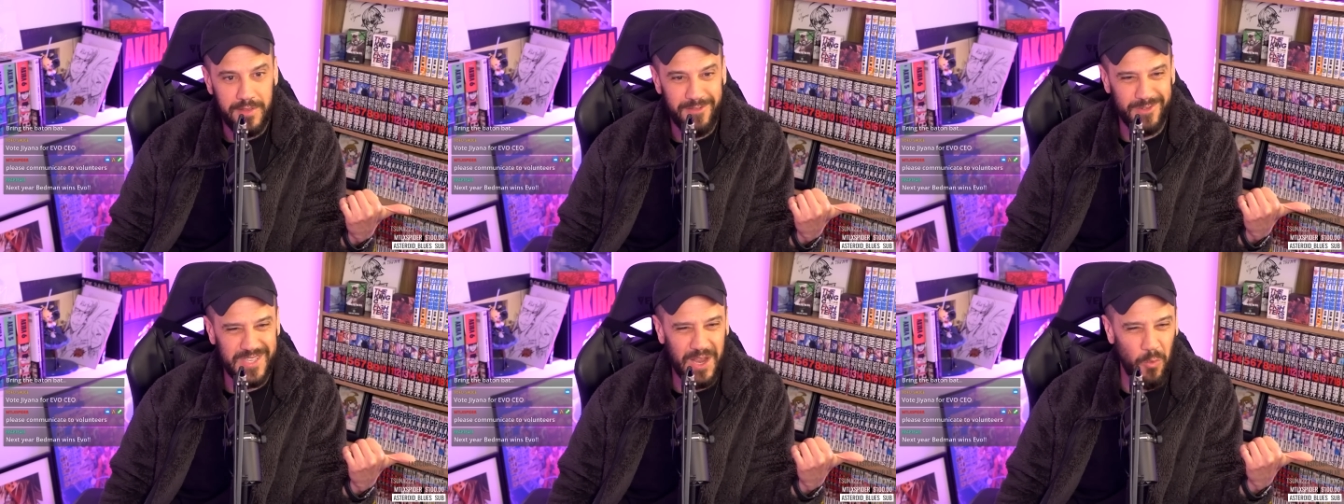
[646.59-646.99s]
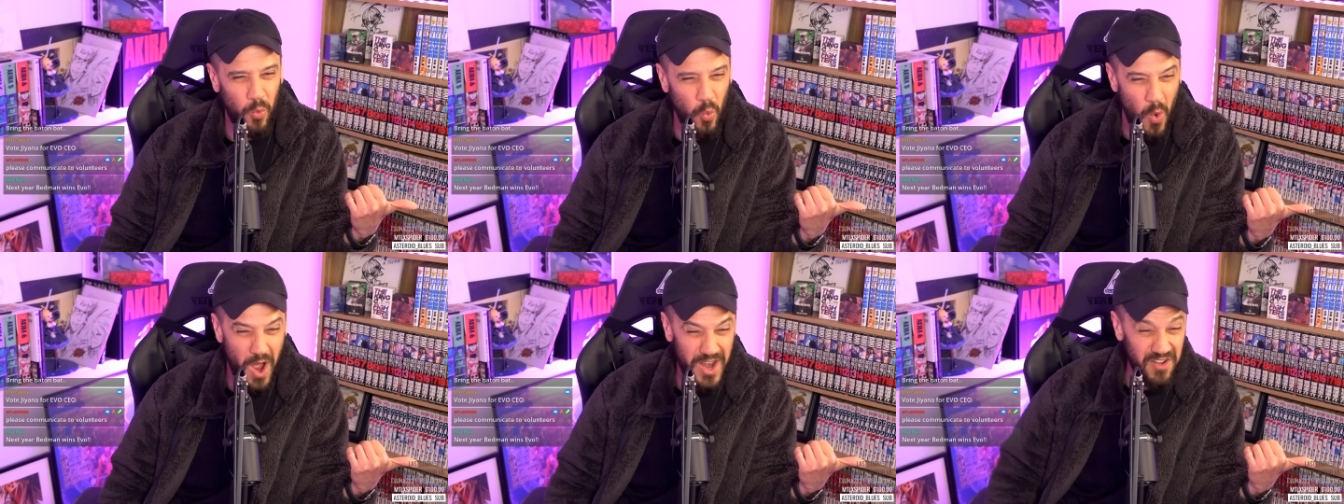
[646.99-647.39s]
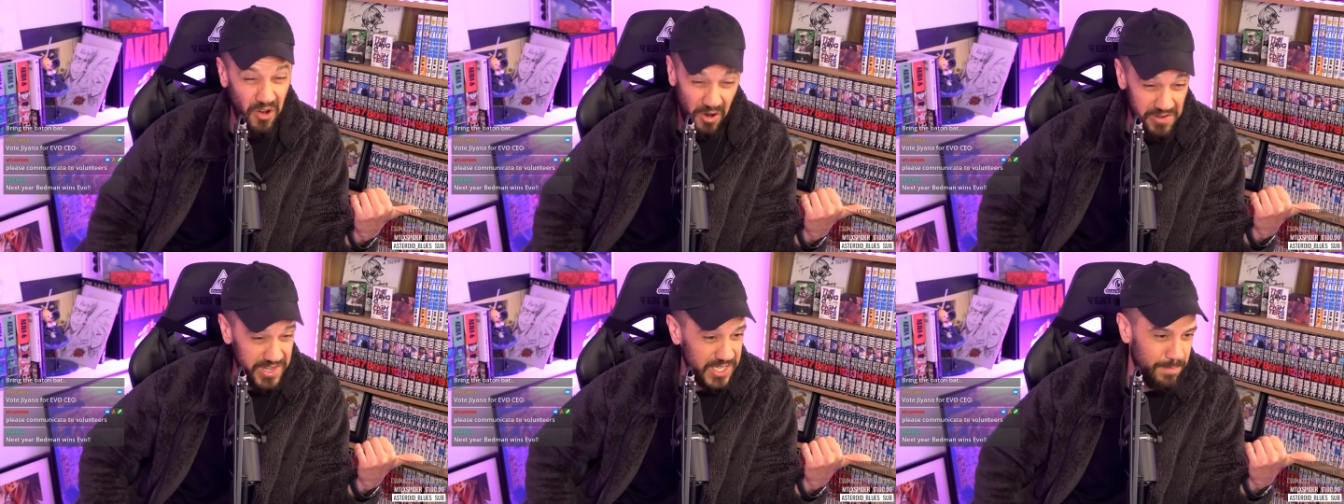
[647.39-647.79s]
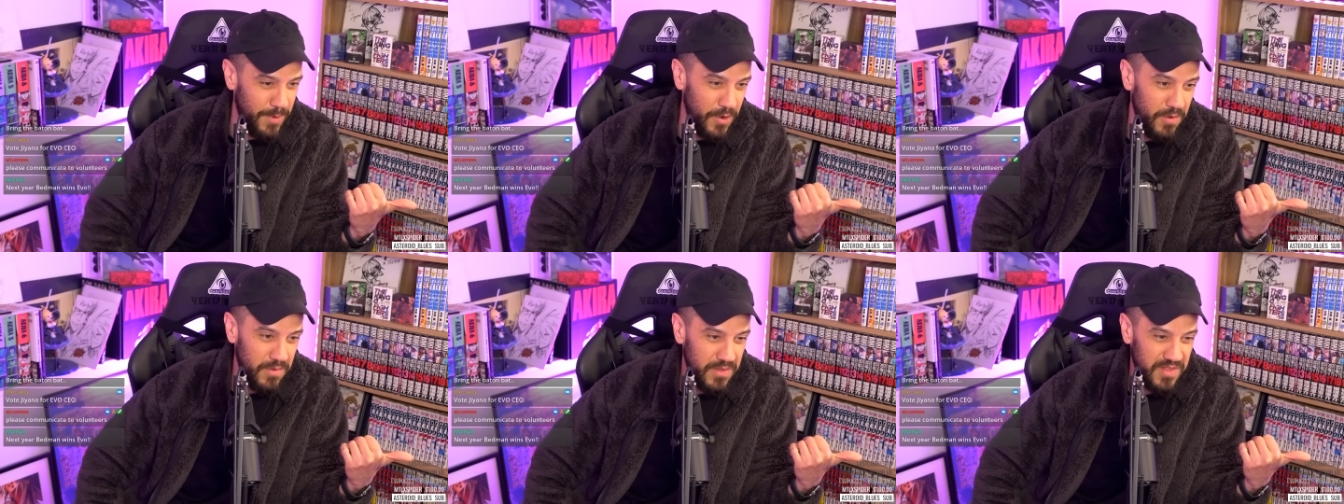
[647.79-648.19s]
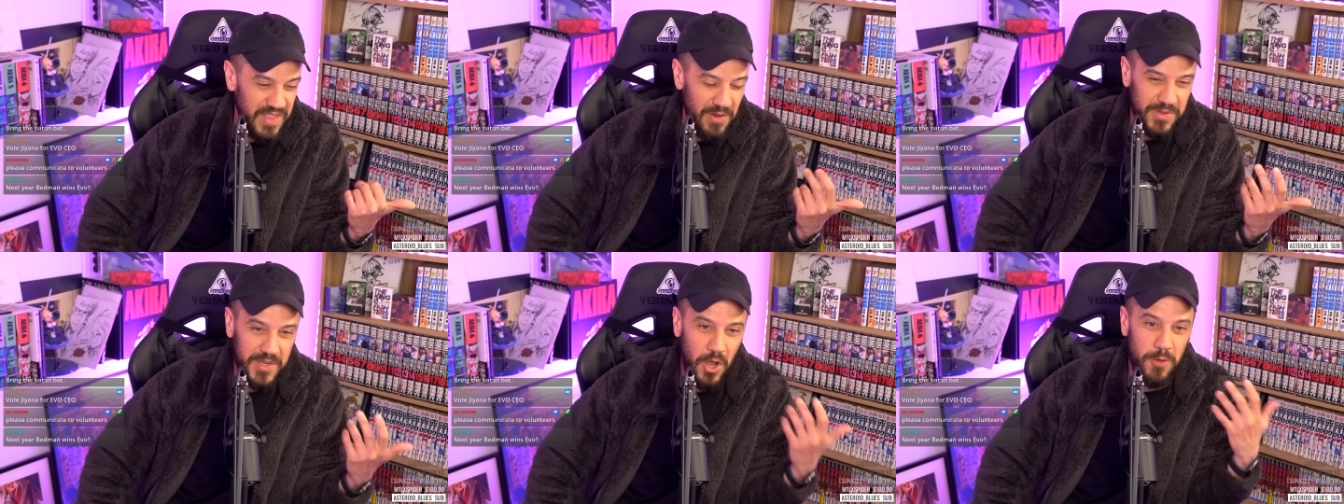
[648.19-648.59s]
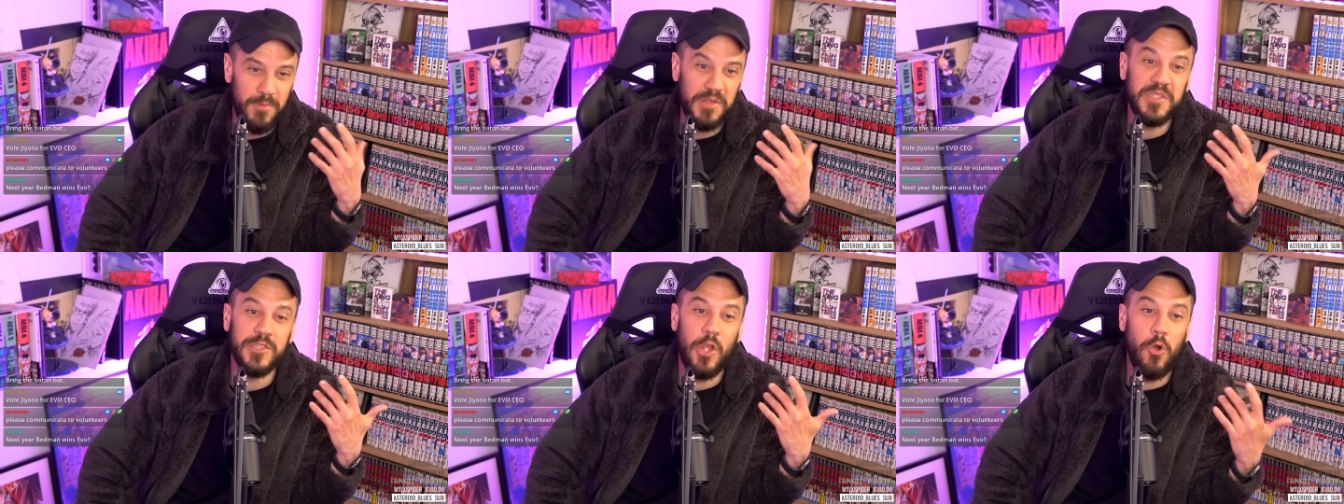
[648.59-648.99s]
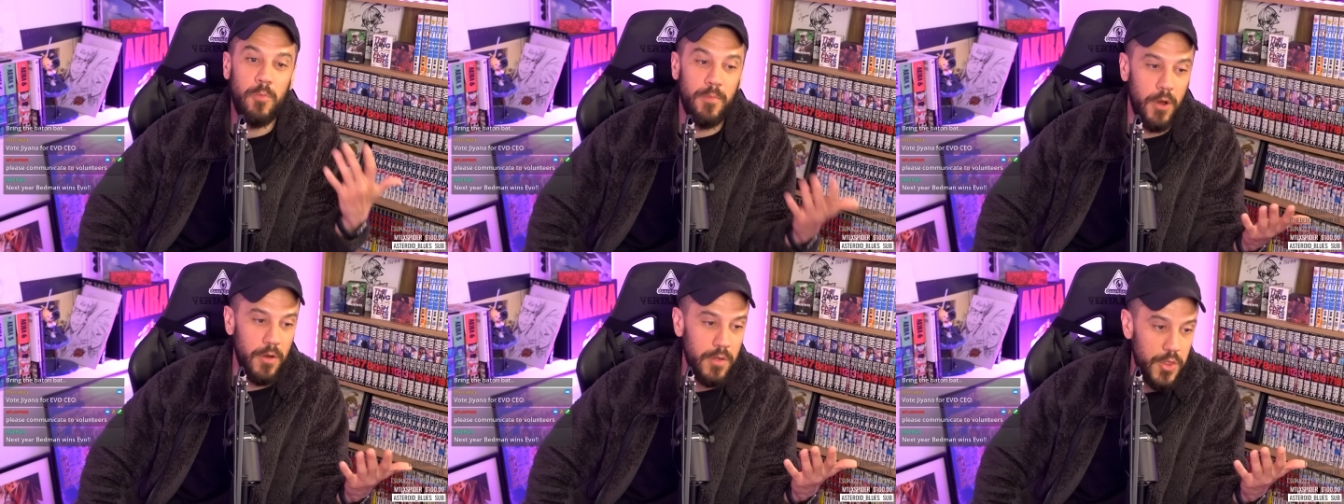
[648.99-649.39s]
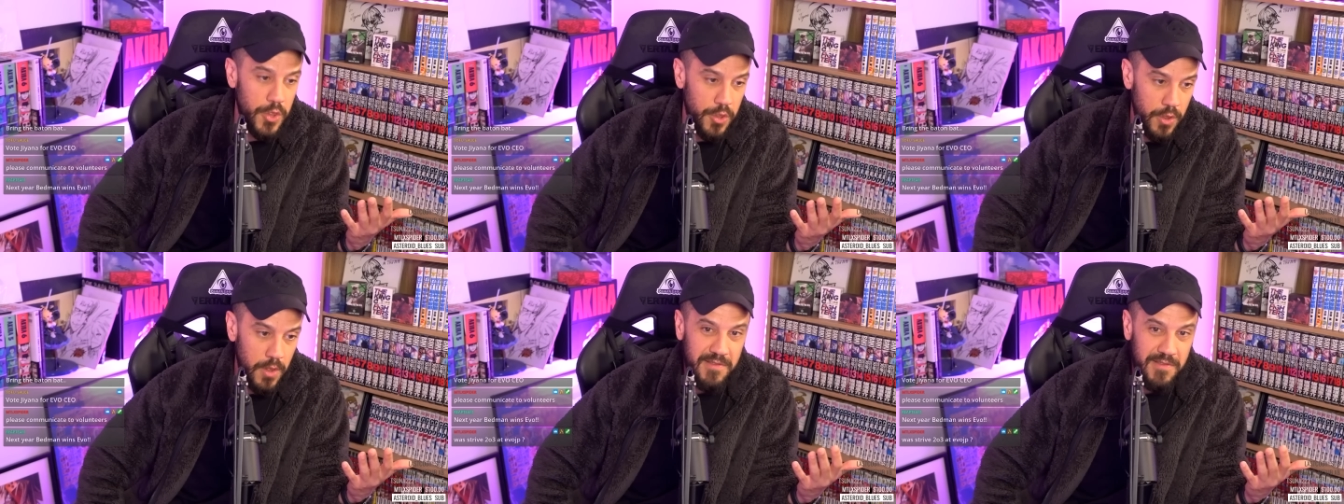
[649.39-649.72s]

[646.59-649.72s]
There was like one artist booth. There was almost no merch.